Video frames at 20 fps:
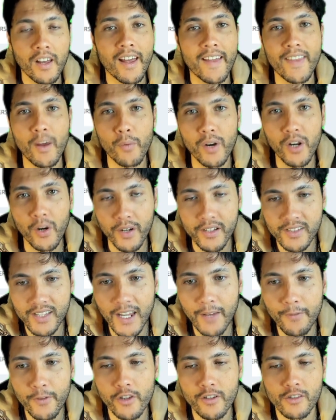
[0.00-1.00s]
And then when you
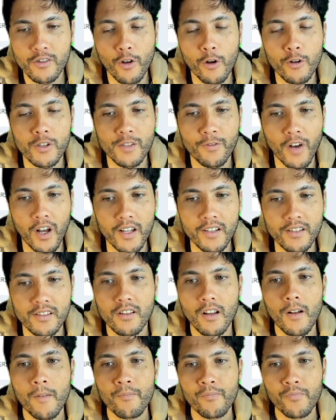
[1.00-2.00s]
receive those funds,